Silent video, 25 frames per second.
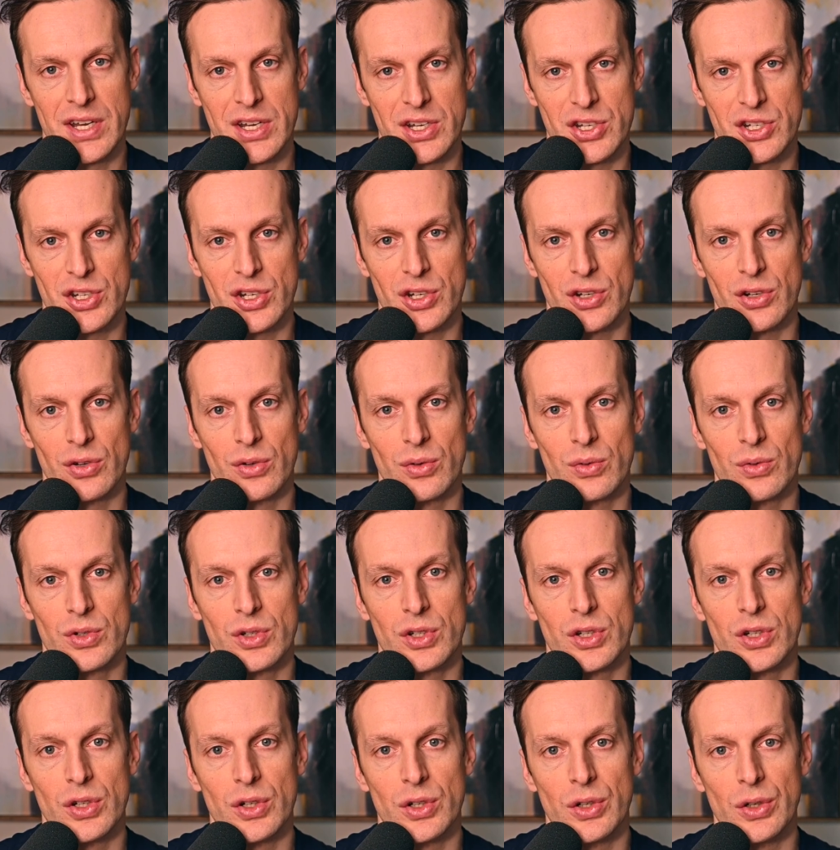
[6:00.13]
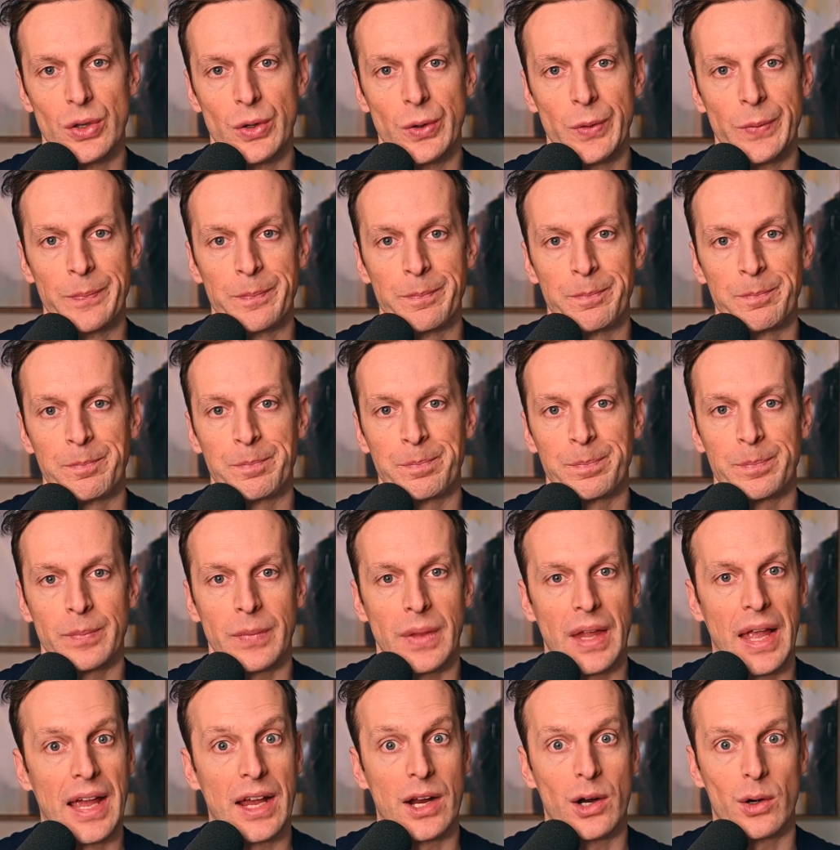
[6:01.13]
tissue to
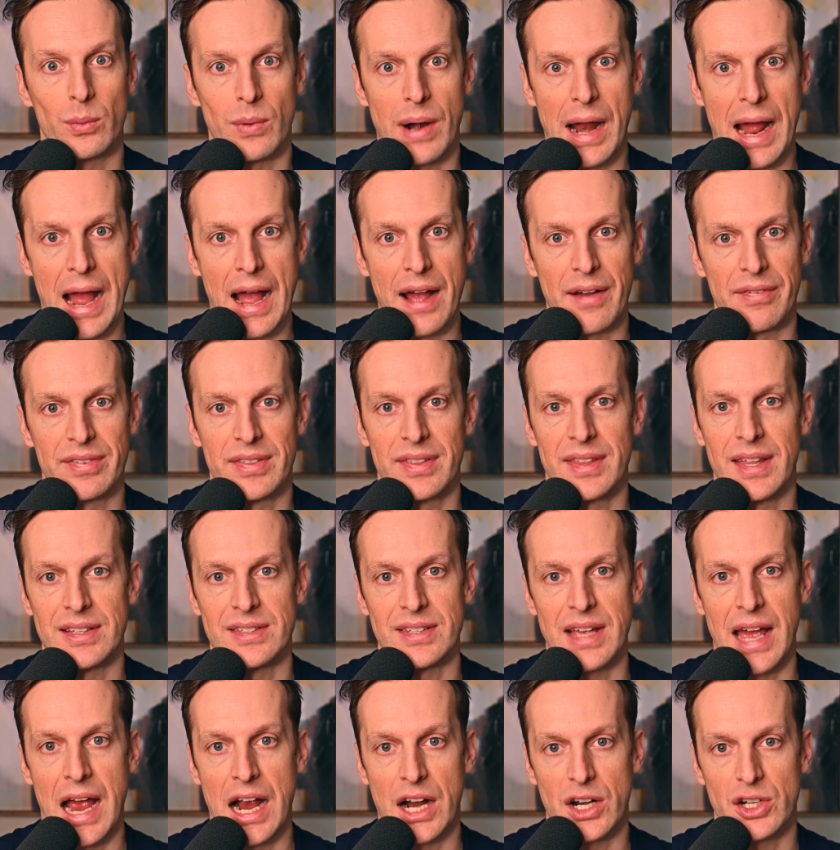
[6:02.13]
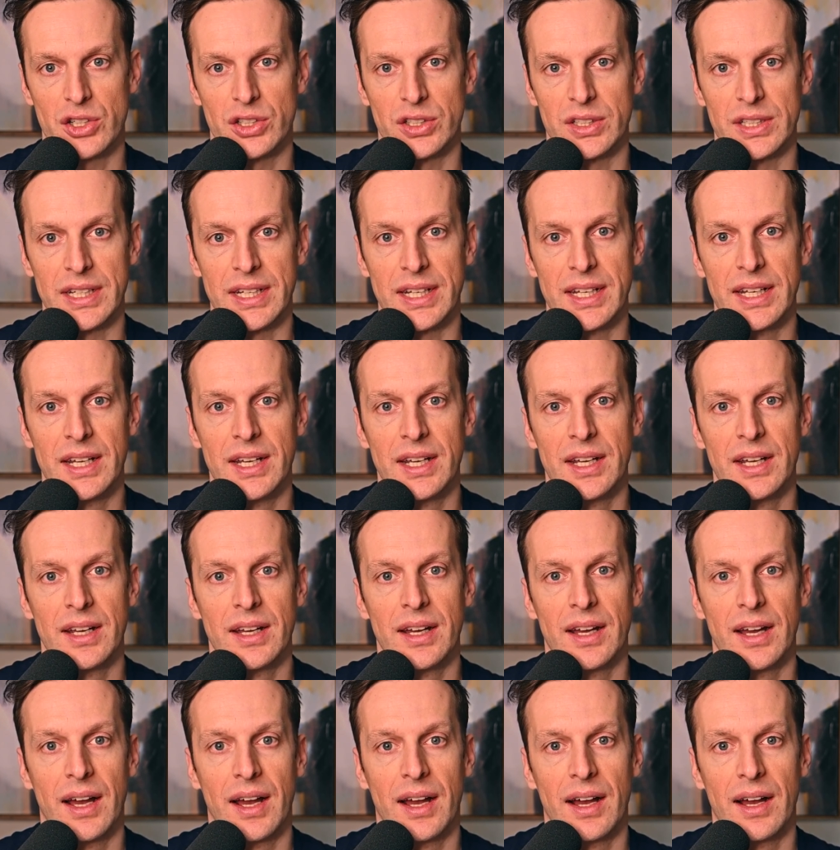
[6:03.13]
a graft that's actually
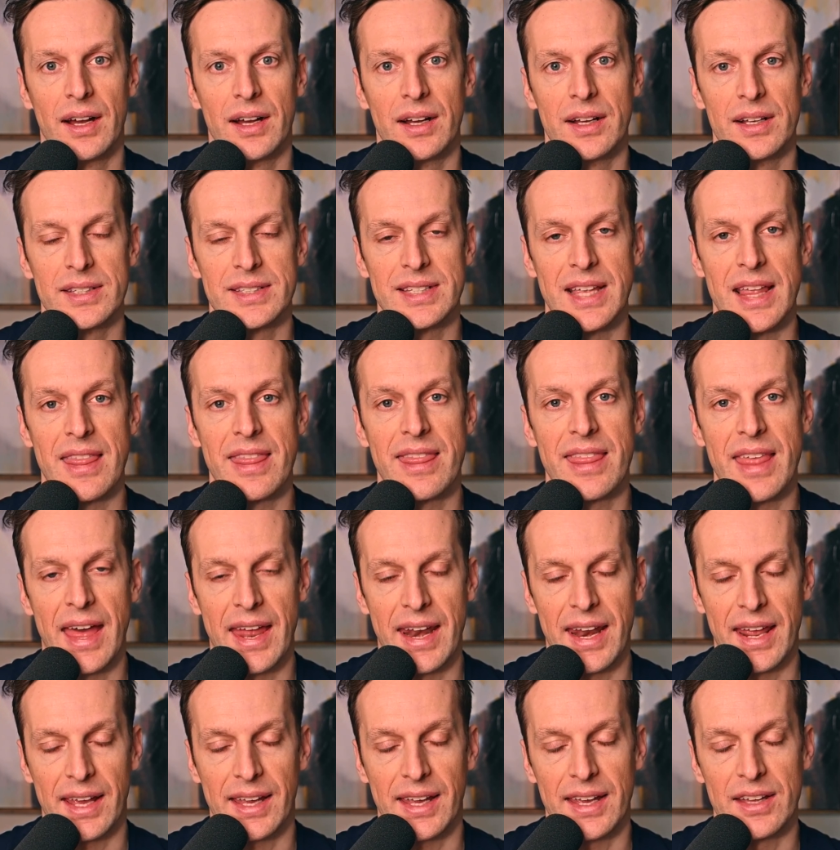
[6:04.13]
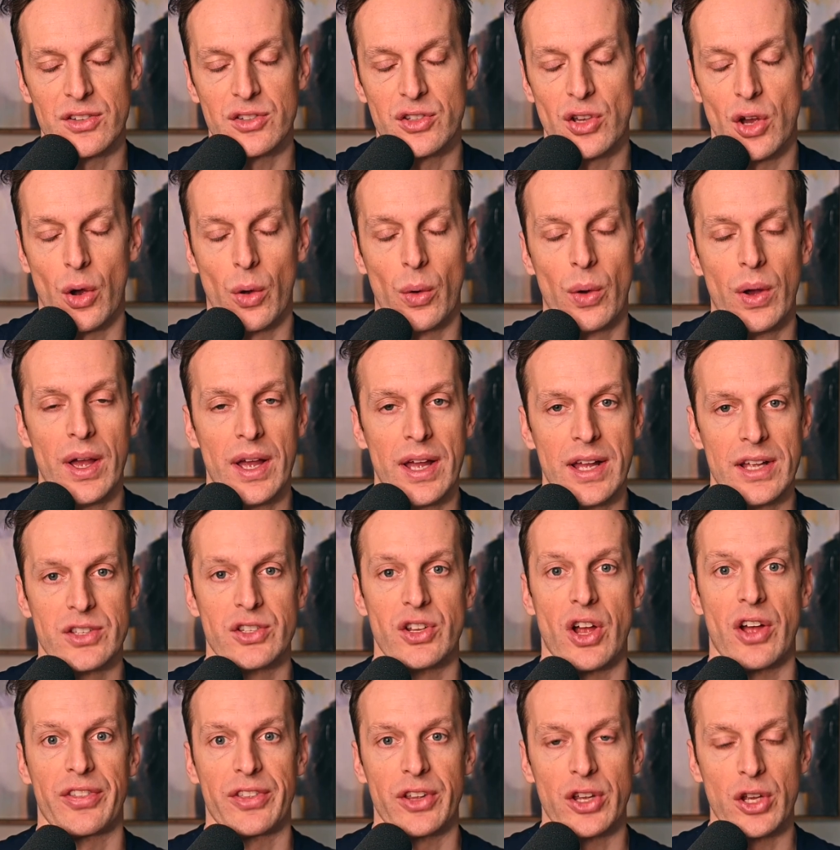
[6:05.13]
uh, synthetic. And so
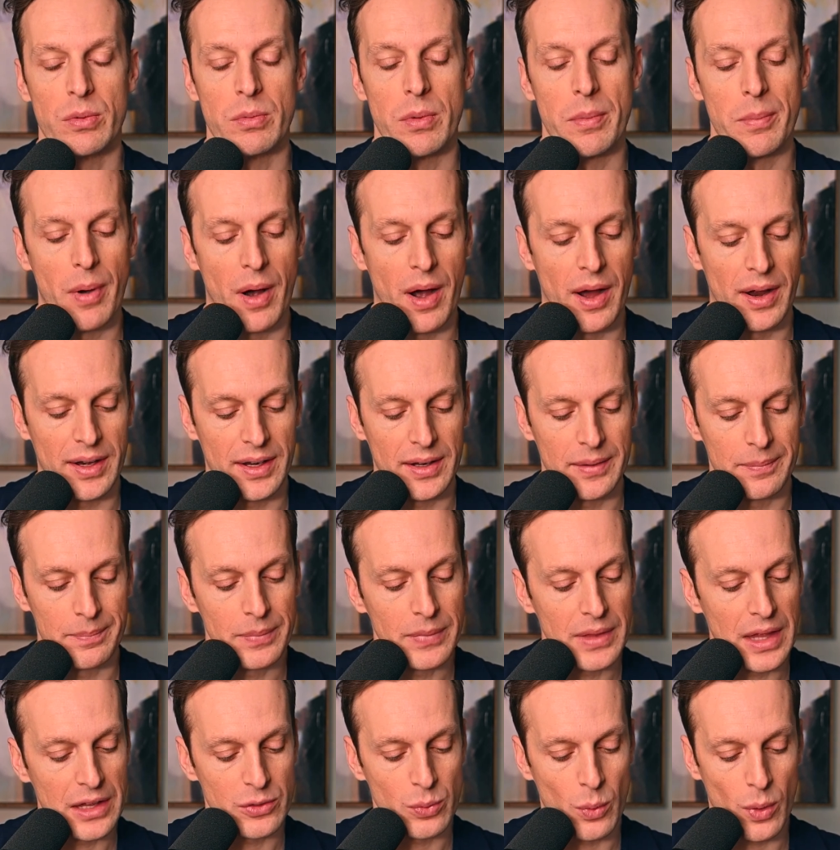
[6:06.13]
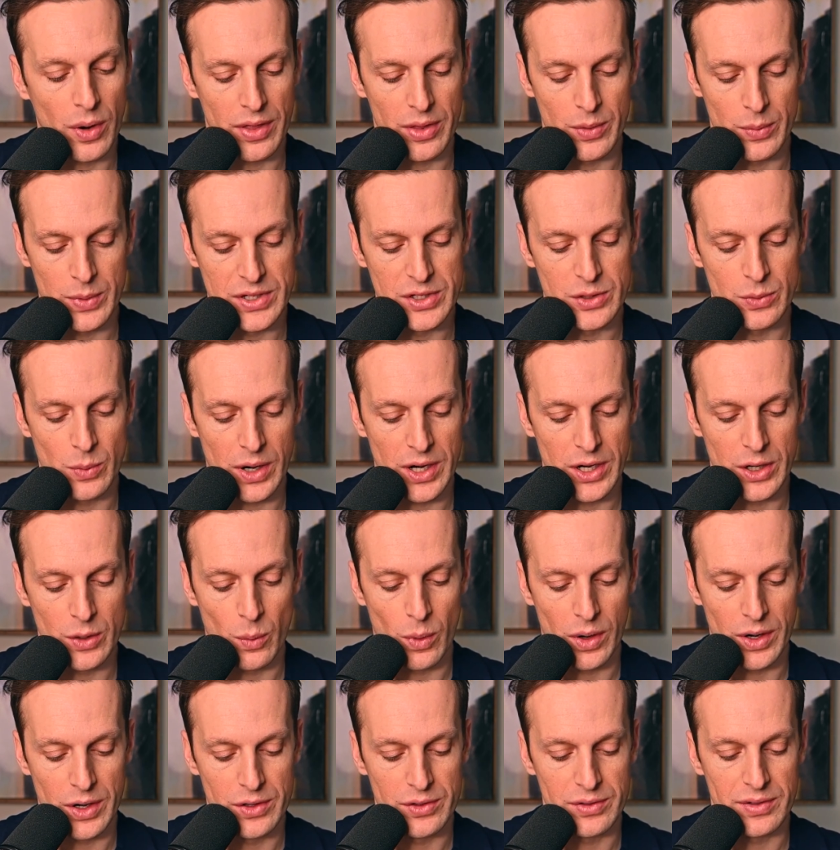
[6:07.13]
it's not the human body. That's one of the reasons why you'd
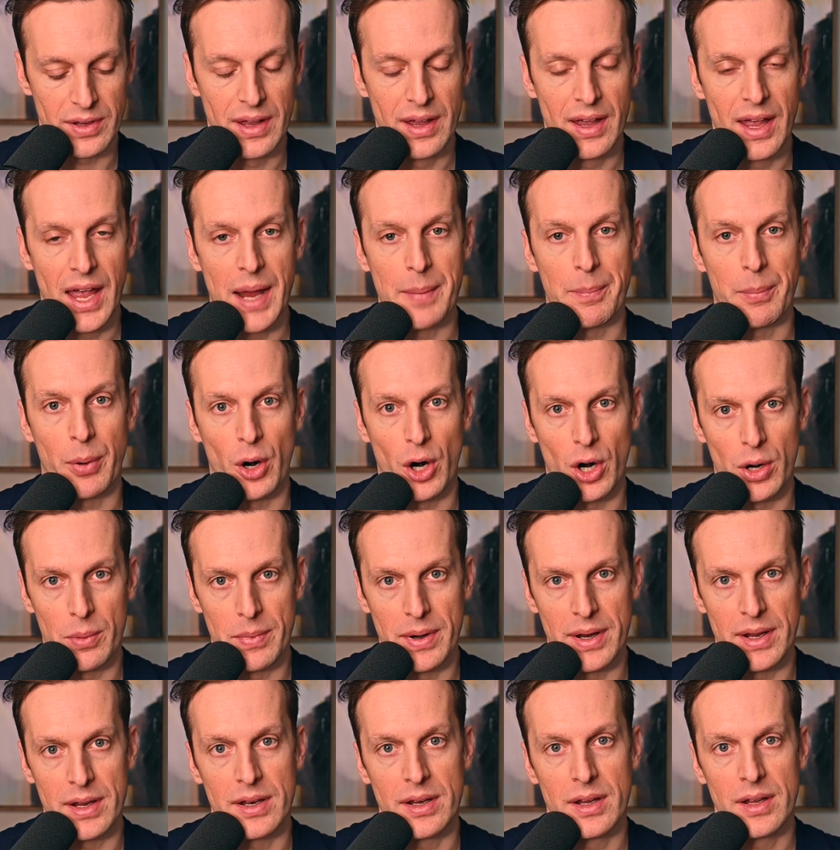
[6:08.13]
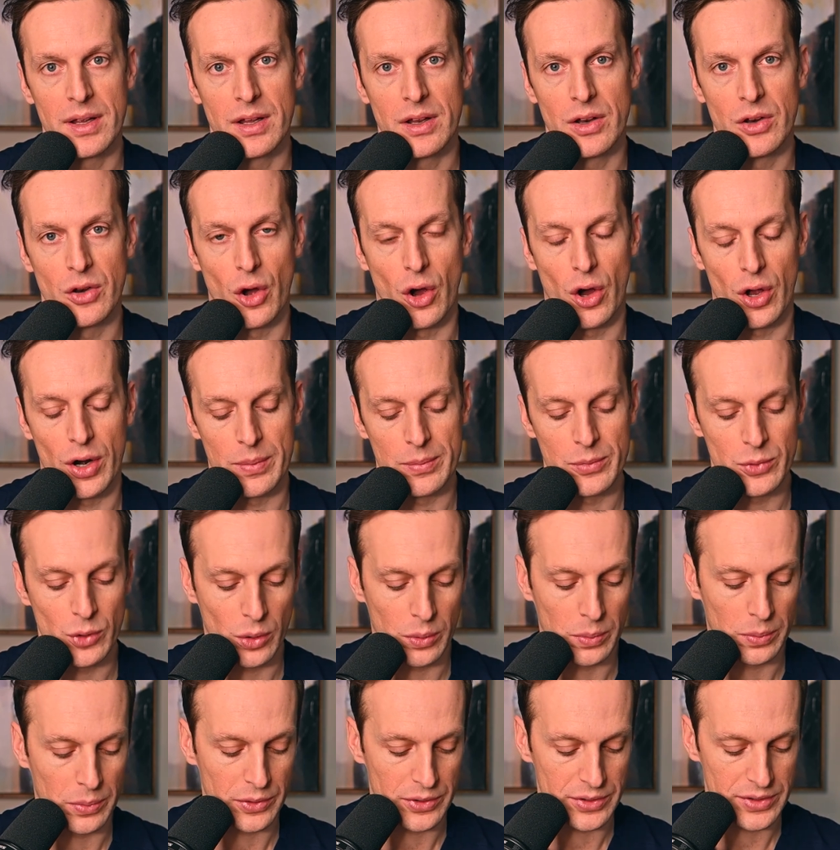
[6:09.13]
want to use a permanent, non
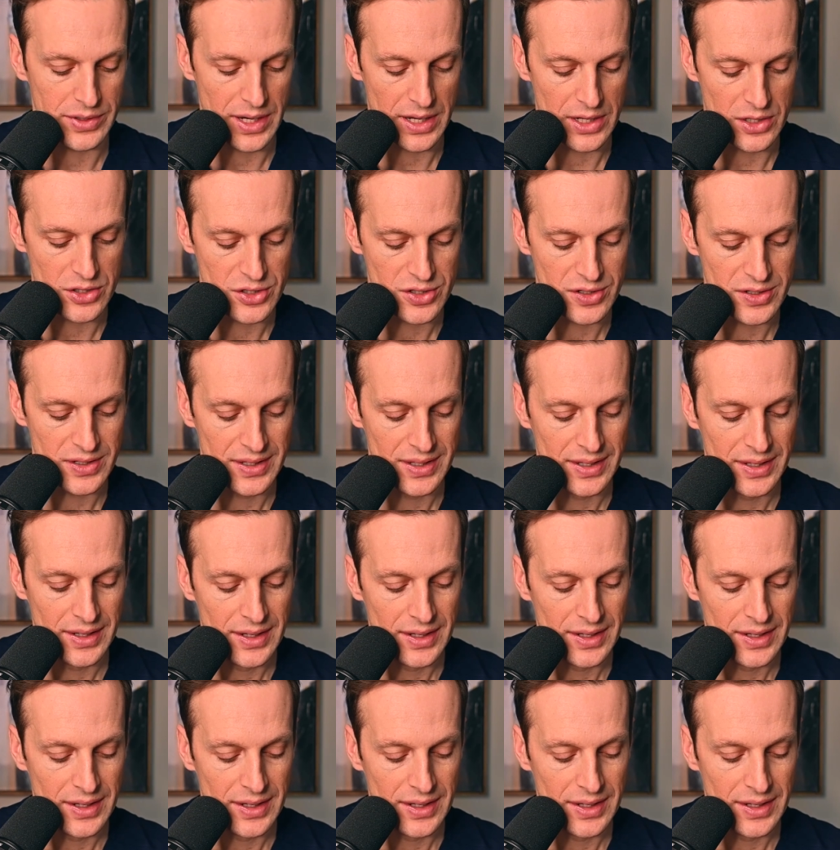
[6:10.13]
absorbable stitch.